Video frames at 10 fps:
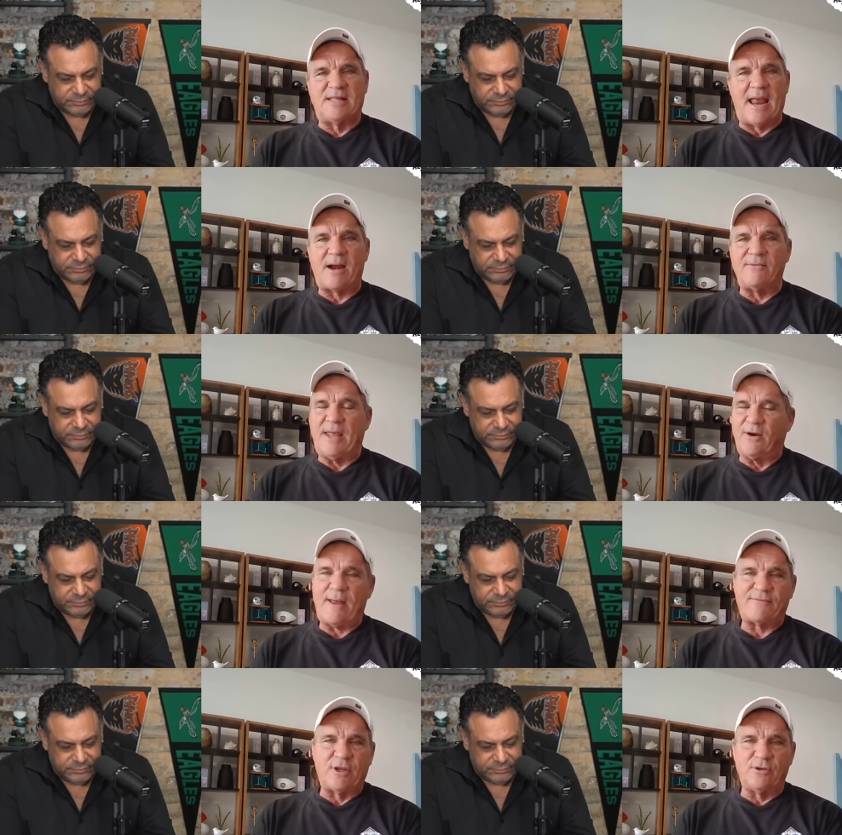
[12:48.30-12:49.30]
Speaker 1: there, they
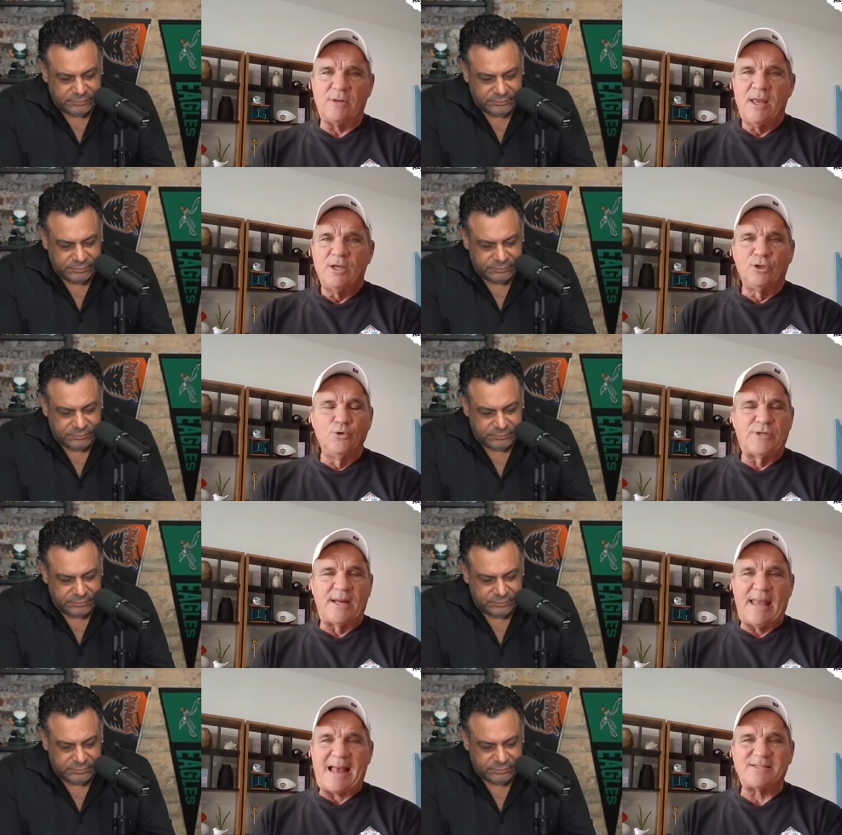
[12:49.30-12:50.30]
don't have to lose
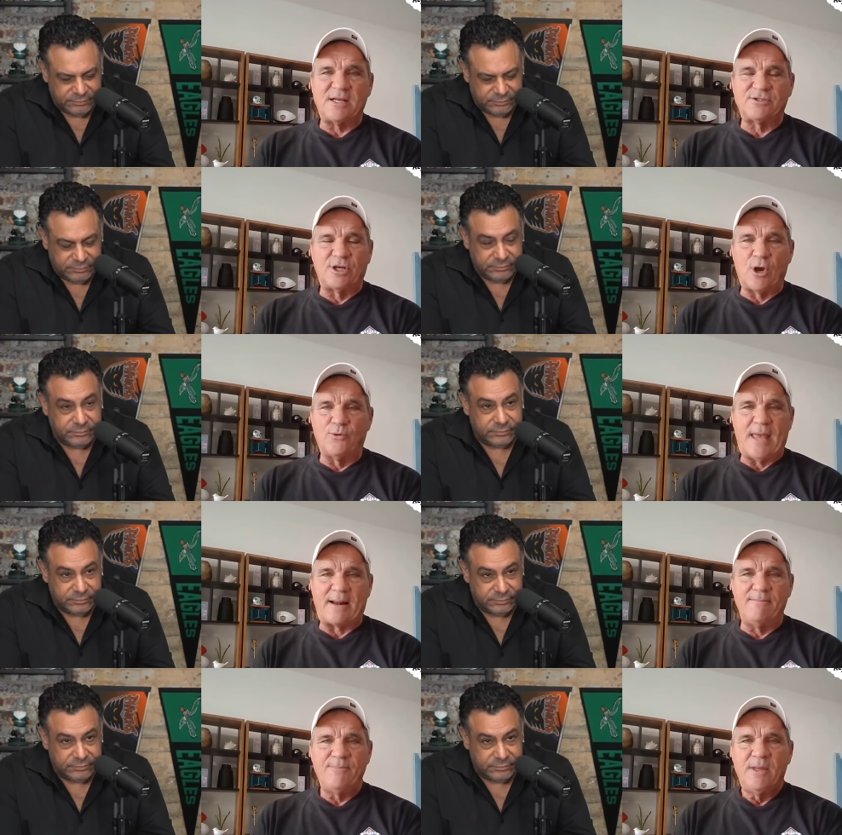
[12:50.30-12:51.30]
any assets to go
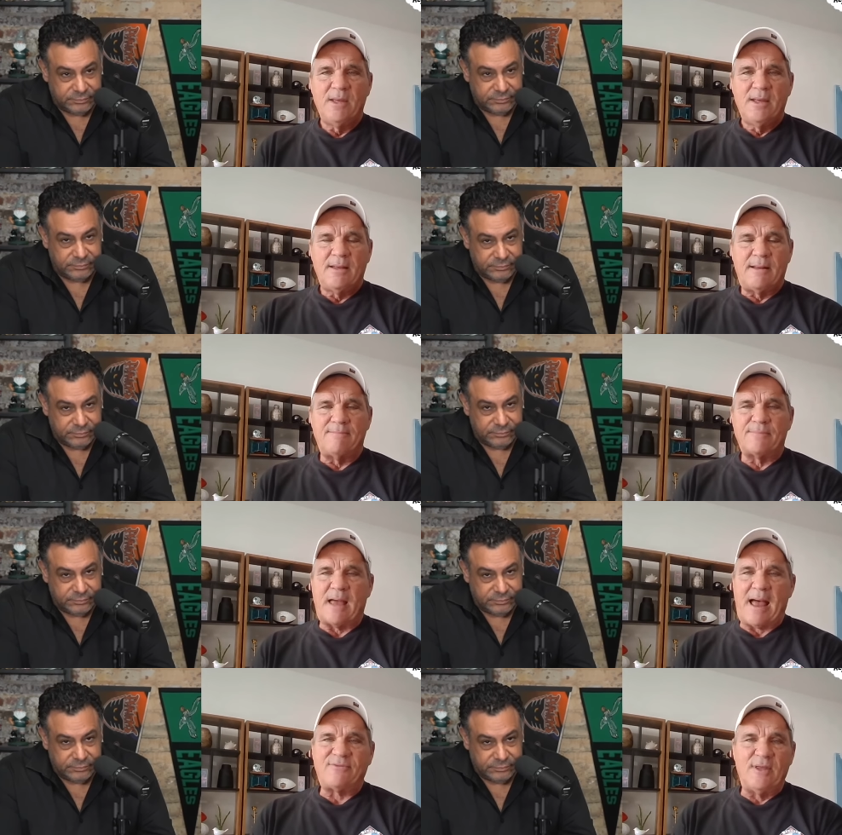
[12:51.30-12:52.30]
get him.
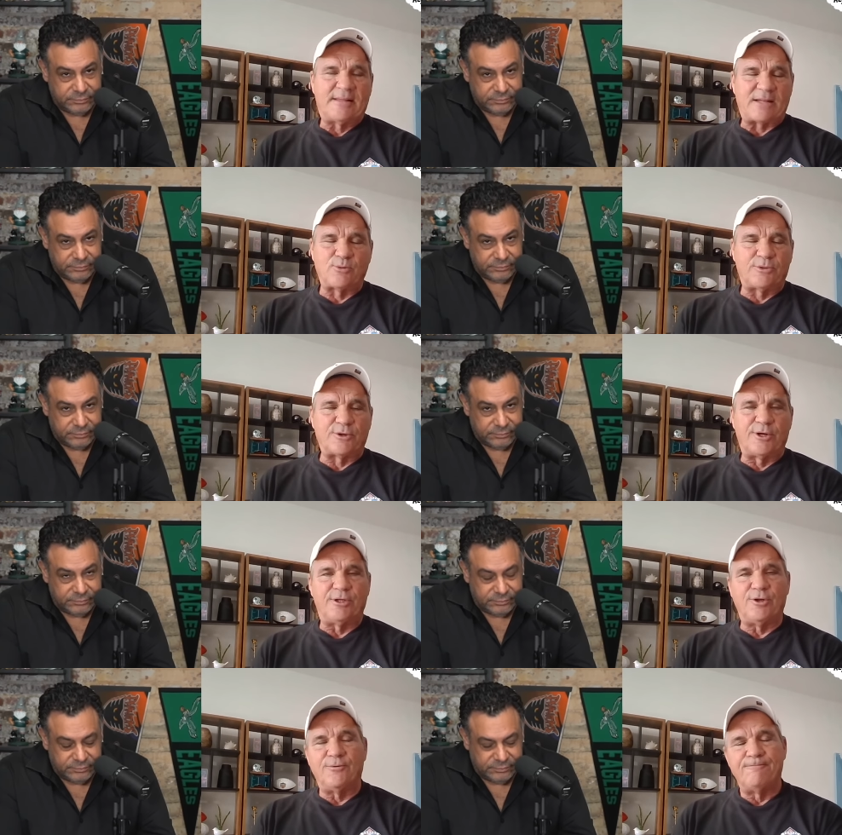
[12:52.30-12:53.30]
I think that's what they're
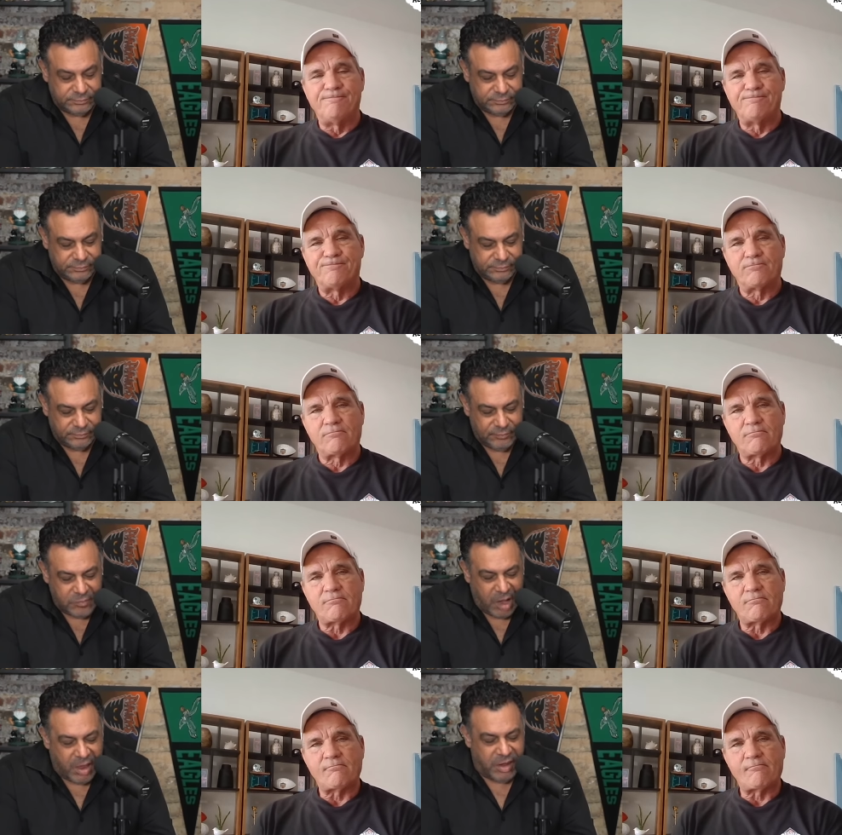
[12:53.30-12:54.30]
going to do.
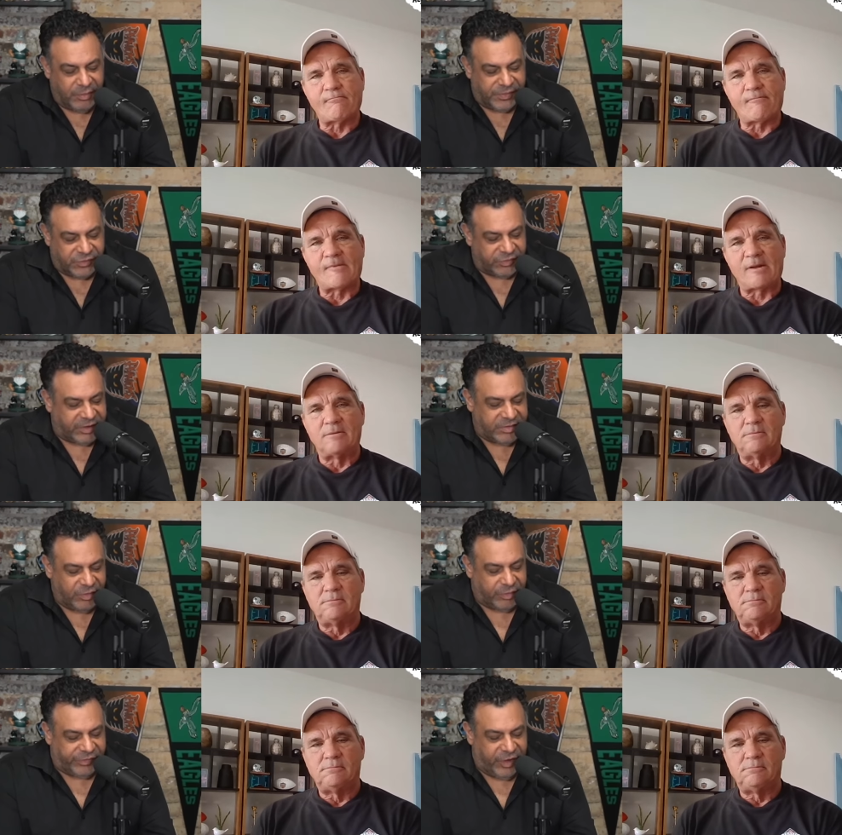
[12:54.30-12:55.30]
Speaker 2: You know, it's interesting
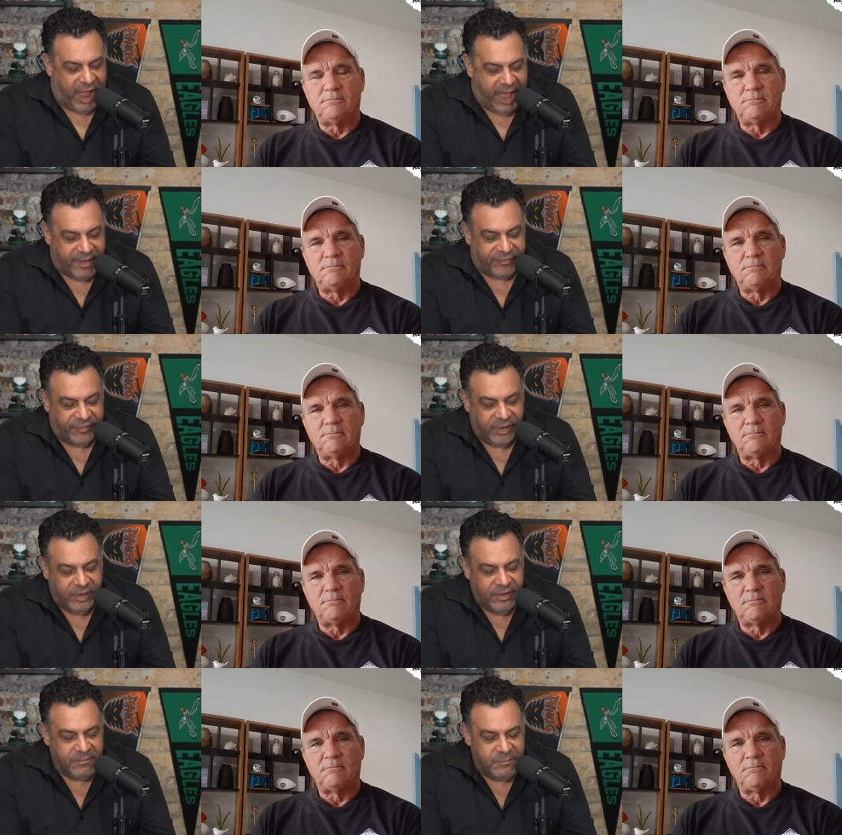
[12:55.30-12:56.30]
too, because you have
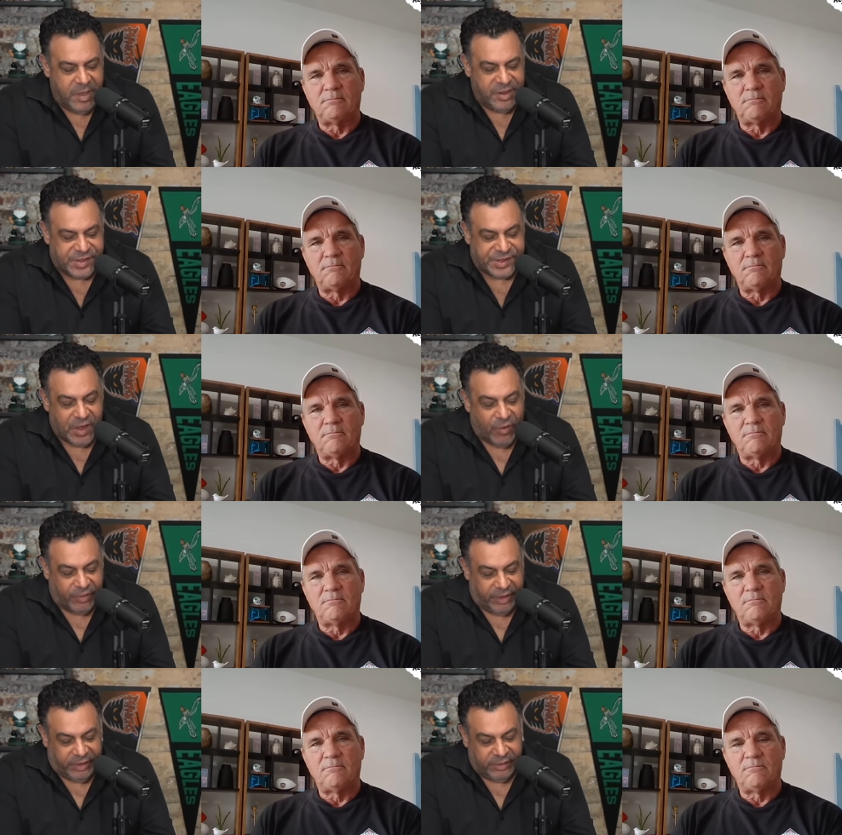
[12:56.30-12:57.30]

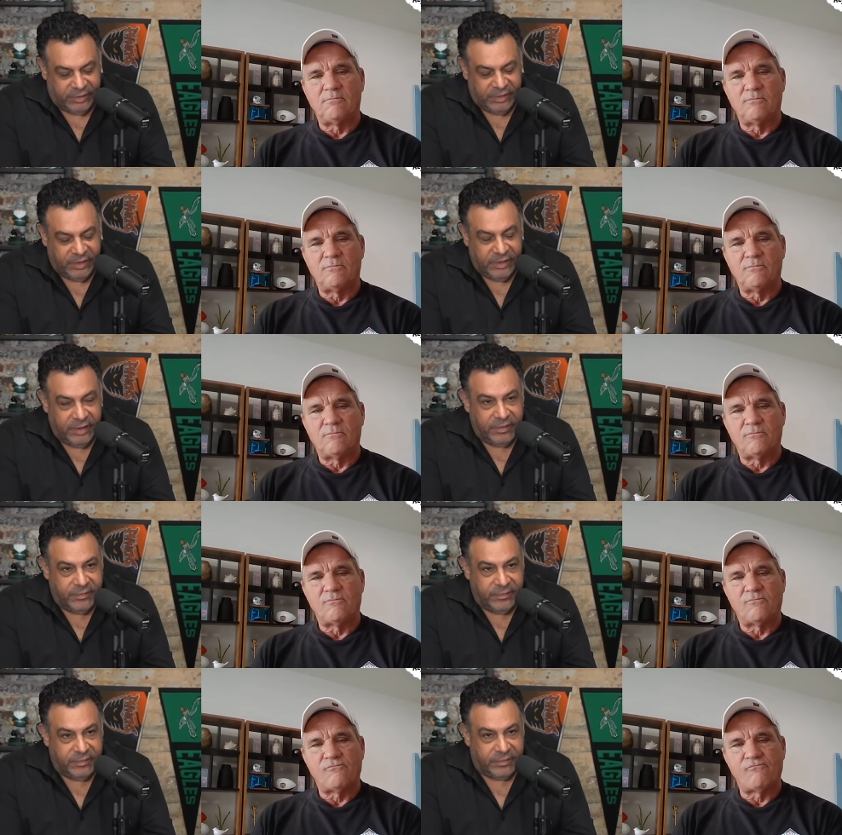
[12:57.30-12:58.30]
Minnesota,
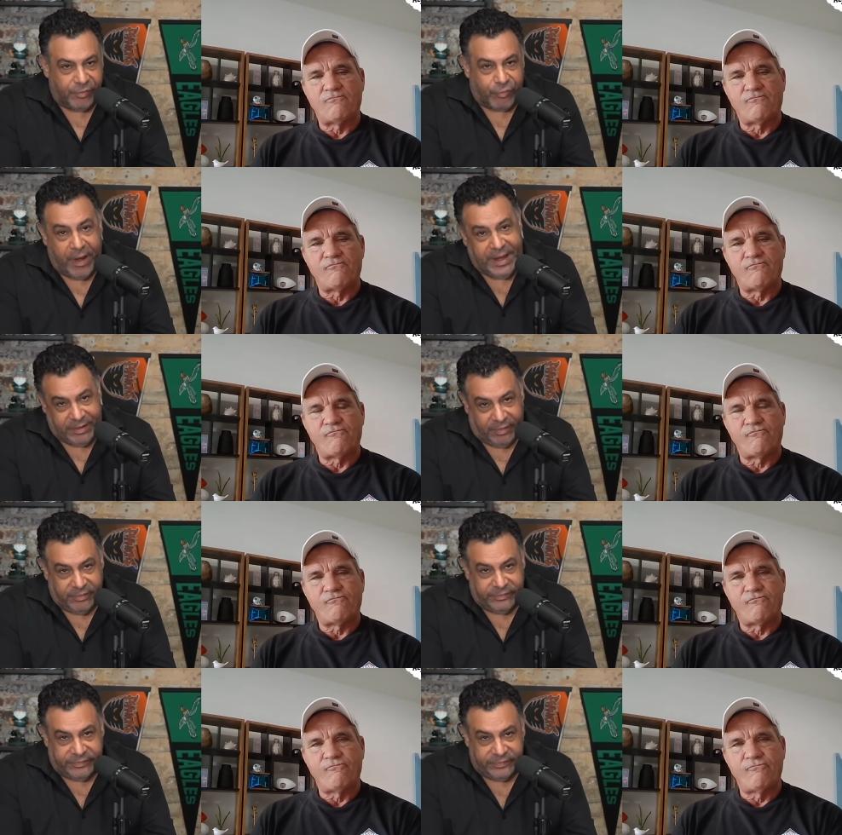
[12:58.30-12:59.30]
the
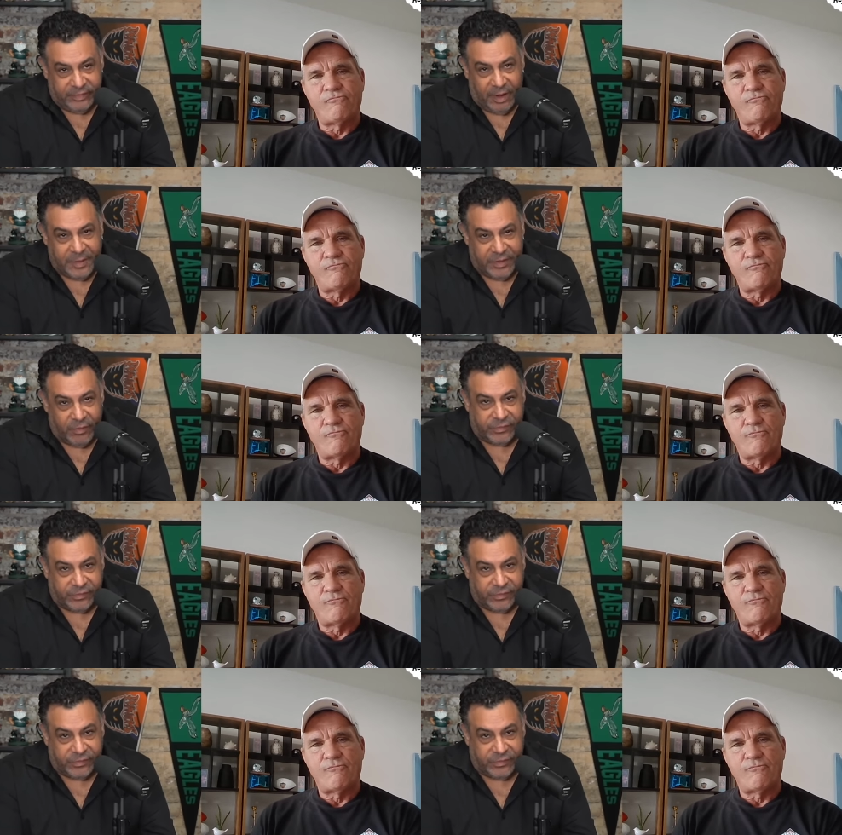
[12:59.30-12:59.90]
Raiders. I mean, those